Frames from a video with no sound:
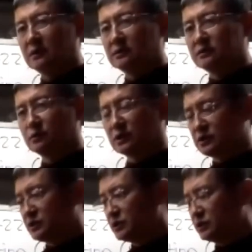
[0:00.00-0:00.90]
So what
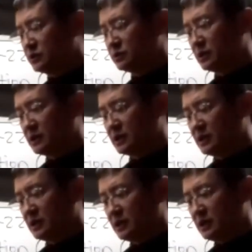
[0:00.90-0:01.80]
you do
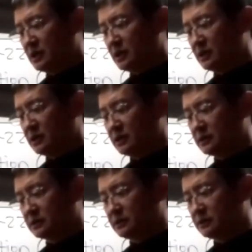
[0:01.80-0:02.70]

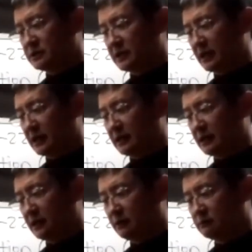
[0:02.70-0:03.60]
is you said,
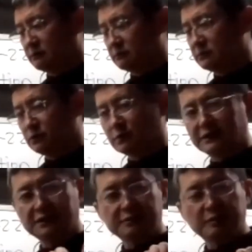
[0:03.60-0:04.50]
oh, you
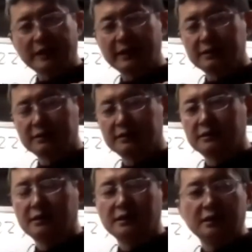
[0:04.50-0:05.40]
want this bread?
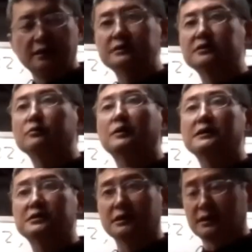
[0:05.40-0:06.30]
There's no
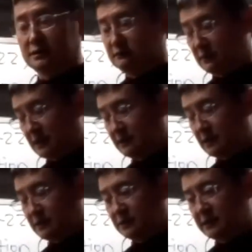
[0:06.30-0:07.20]
price on it, right?
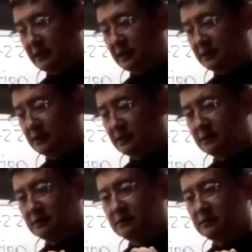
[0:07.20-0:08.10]
And you said
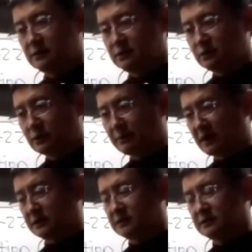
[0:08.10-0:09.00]
20
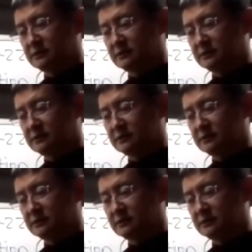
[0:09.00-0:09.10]
bucks.